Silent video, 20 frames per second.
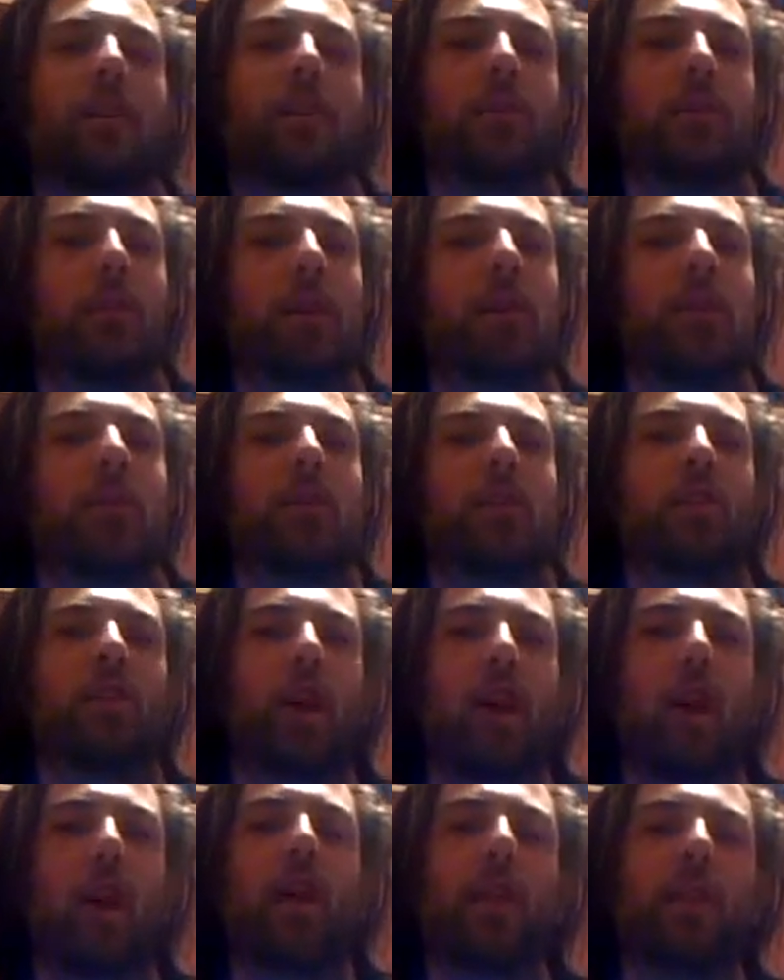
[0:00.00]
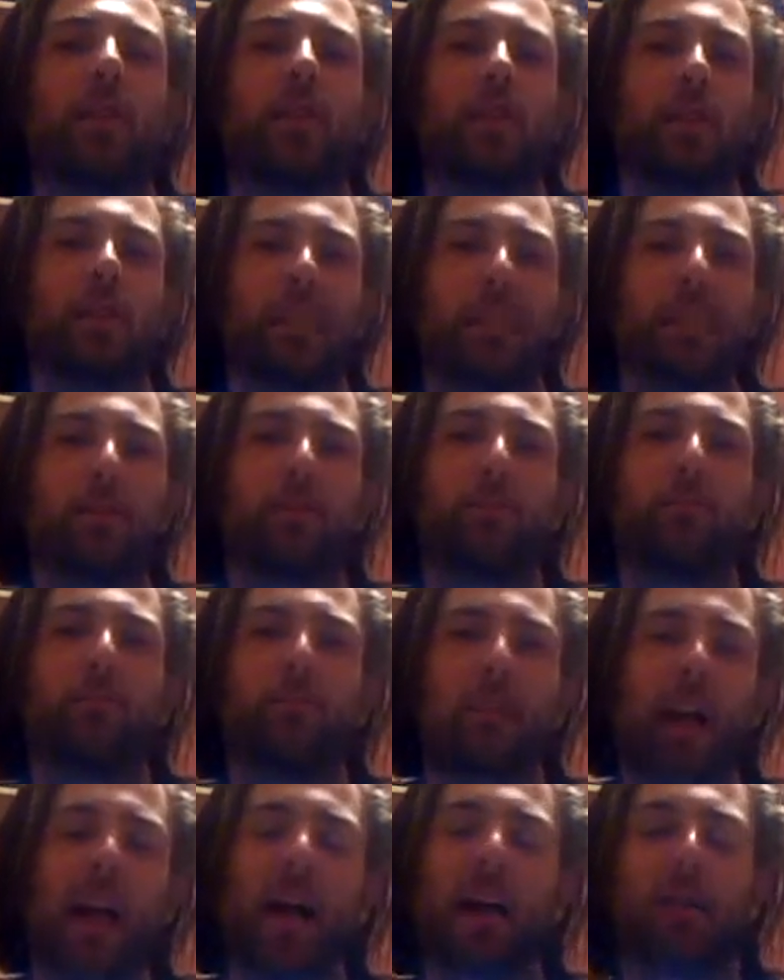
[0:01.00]
and so I can just talk in this little
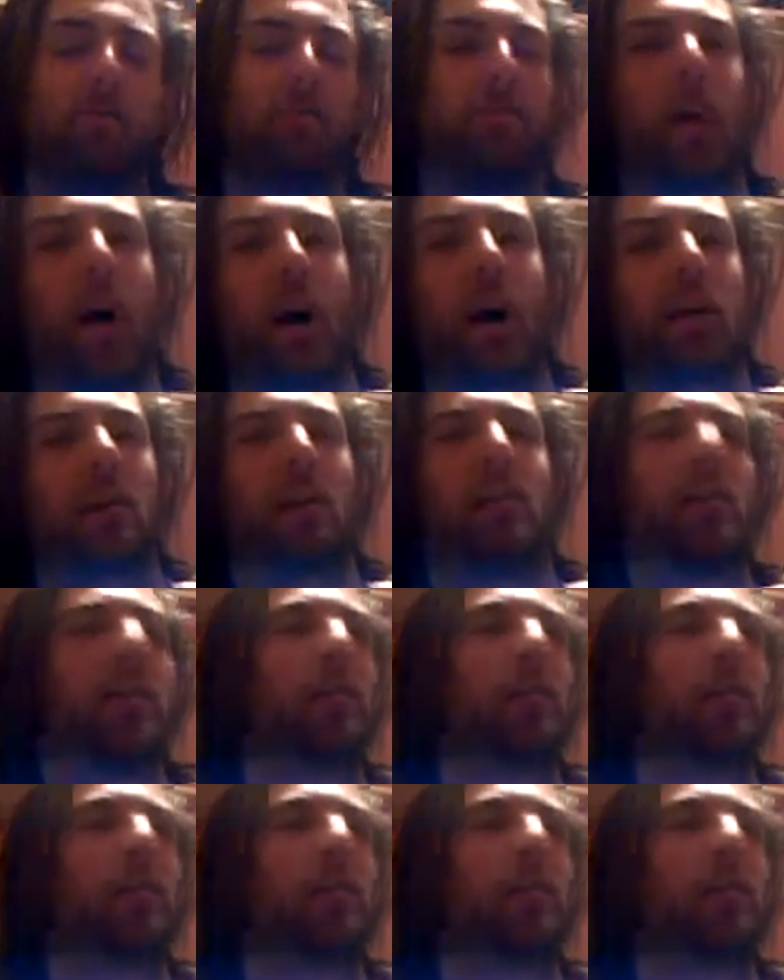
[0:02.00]
black box.